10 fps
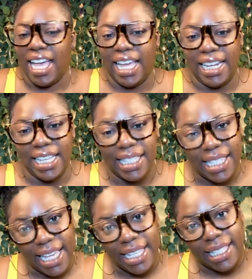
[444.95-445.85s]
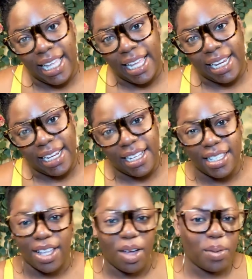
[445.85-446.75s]
And he says that it
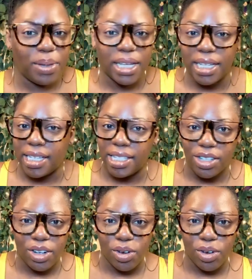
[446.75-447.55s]
is all because,